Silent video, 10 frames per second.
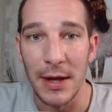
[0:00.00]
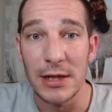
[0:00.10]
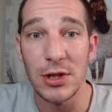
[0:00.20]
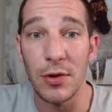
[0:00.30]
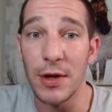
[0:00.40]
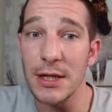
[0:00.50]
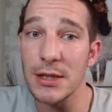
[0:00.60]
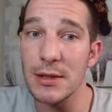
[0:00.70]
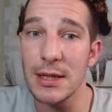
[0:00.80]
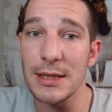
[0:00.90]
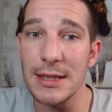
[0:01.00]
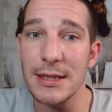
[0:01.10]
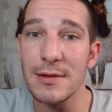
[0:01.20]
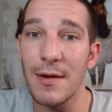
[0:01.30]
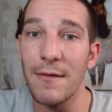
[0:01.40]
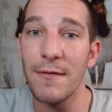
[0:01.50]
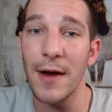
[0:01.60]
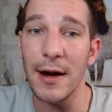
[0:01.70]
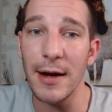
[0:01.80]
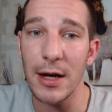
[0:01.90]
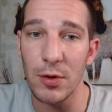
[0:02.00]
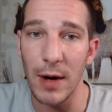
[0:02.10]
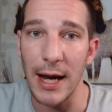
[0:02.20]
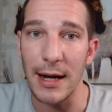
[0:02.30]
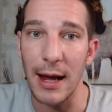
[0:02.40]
So this is very great